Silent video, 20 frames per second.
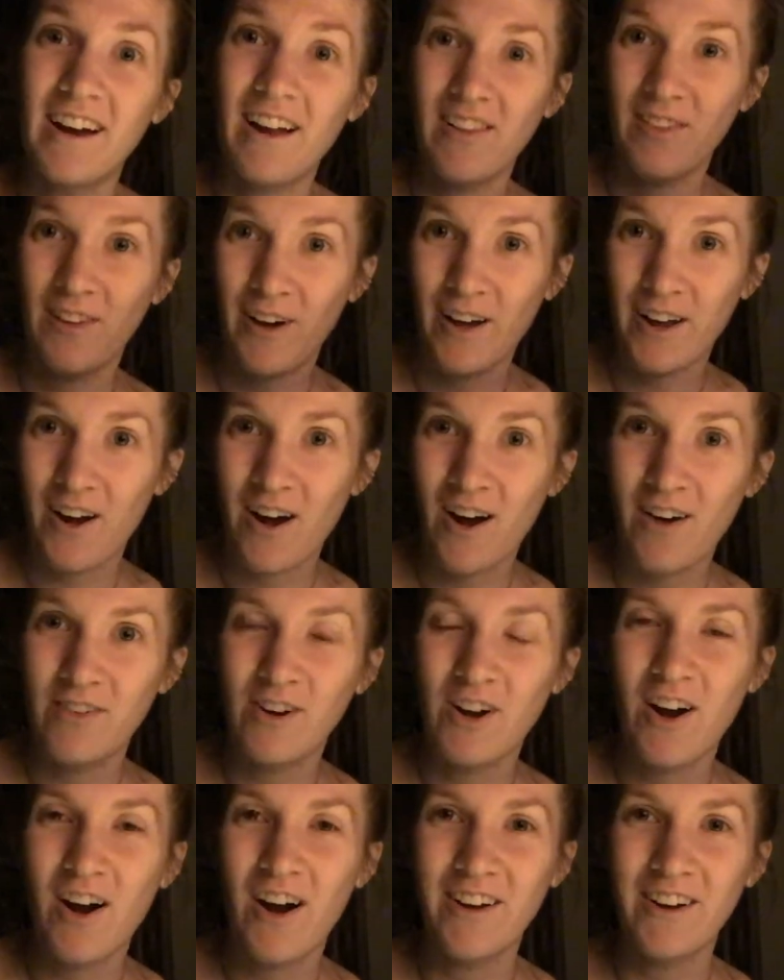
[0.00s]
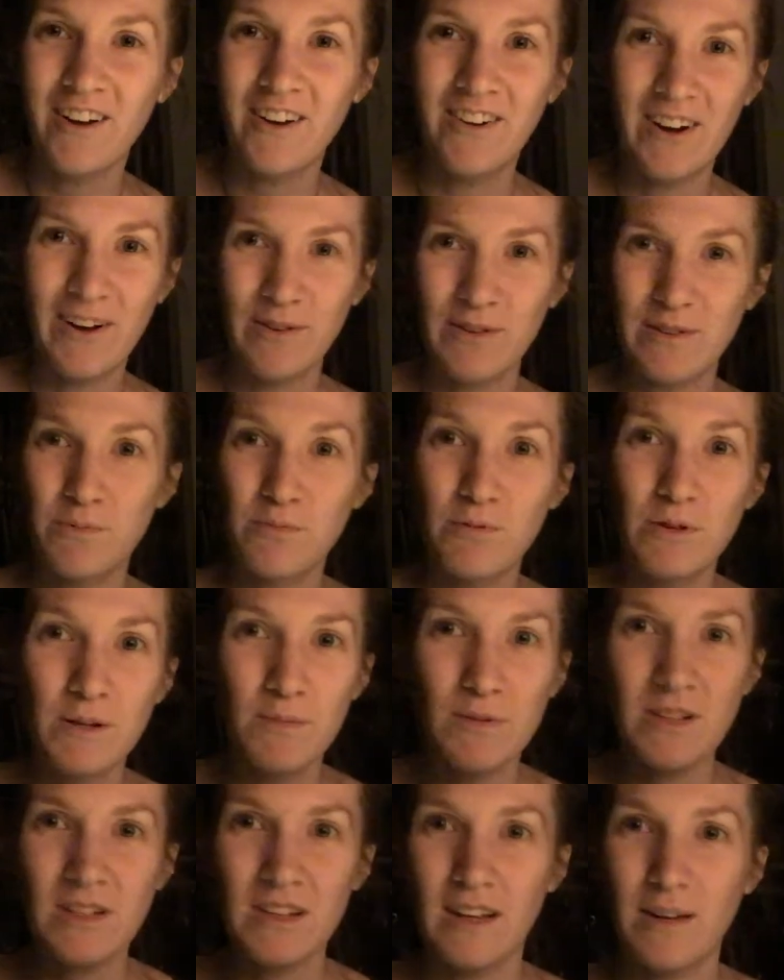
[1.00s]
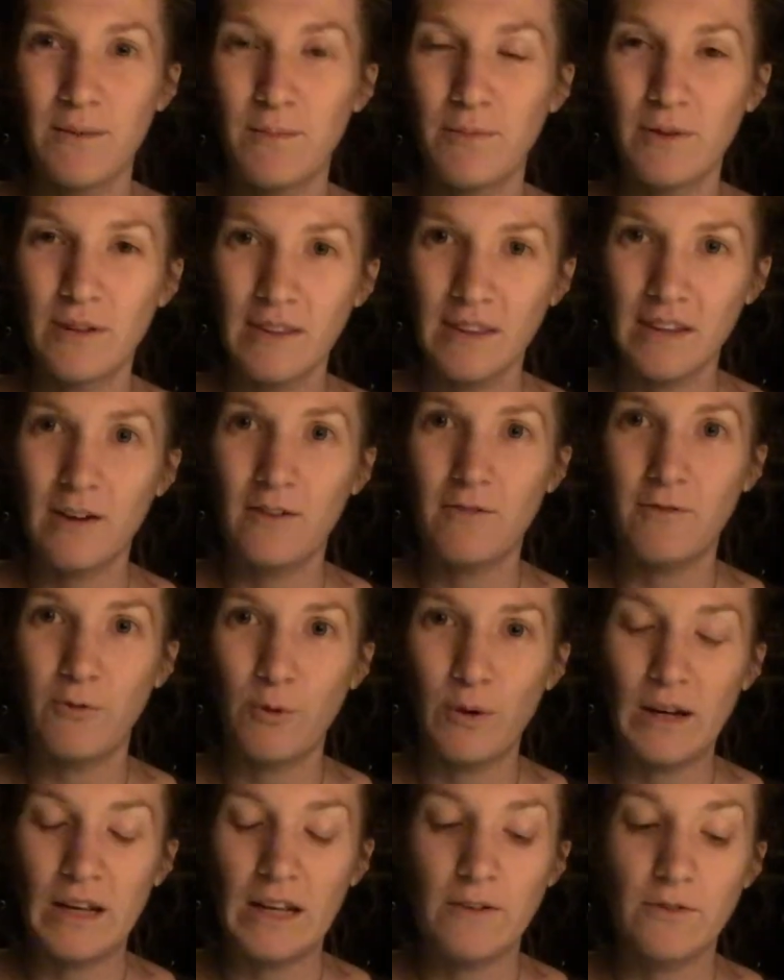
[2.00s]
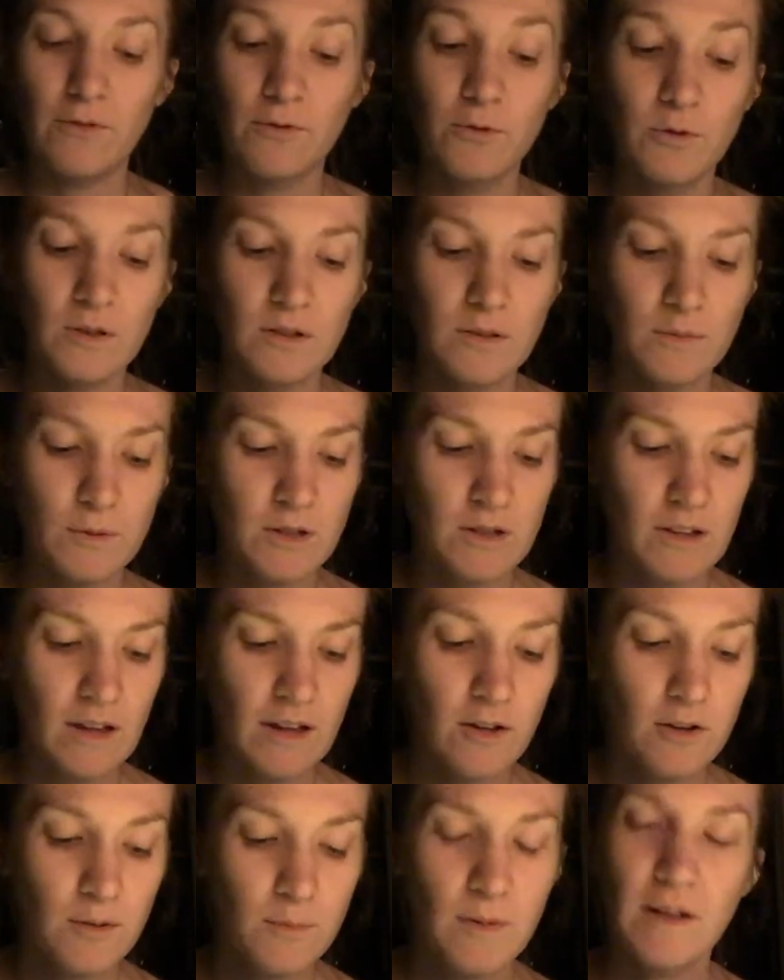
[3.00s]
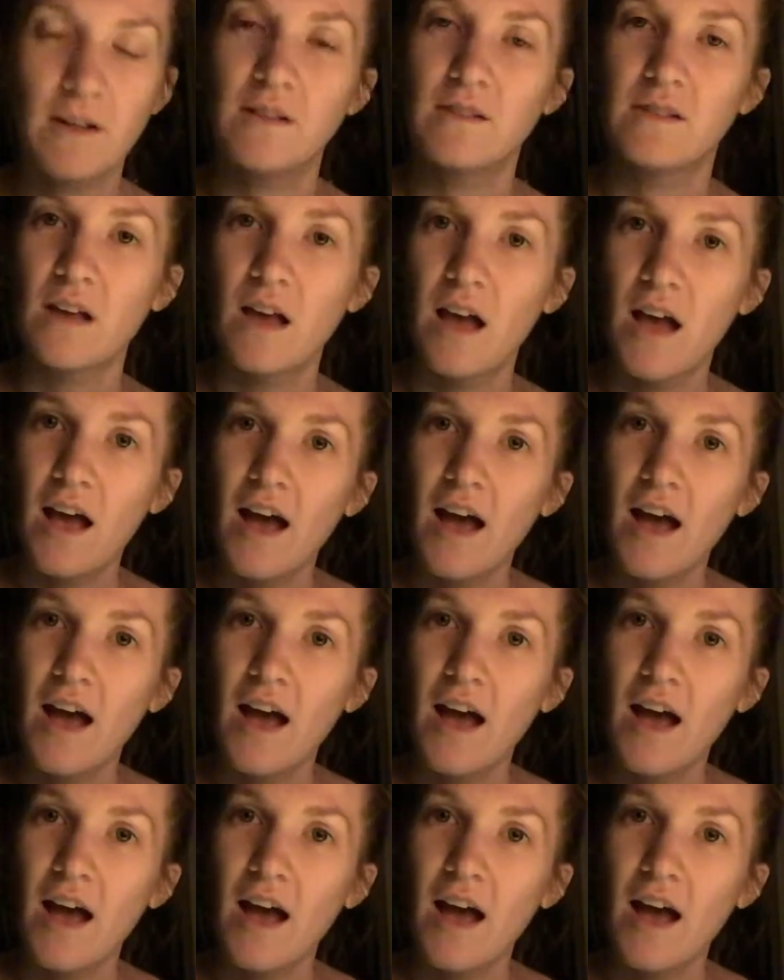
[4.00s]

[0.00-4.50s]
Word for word: a lot of avocado, and I was pretty much like completely avoiding fruit as much as I could because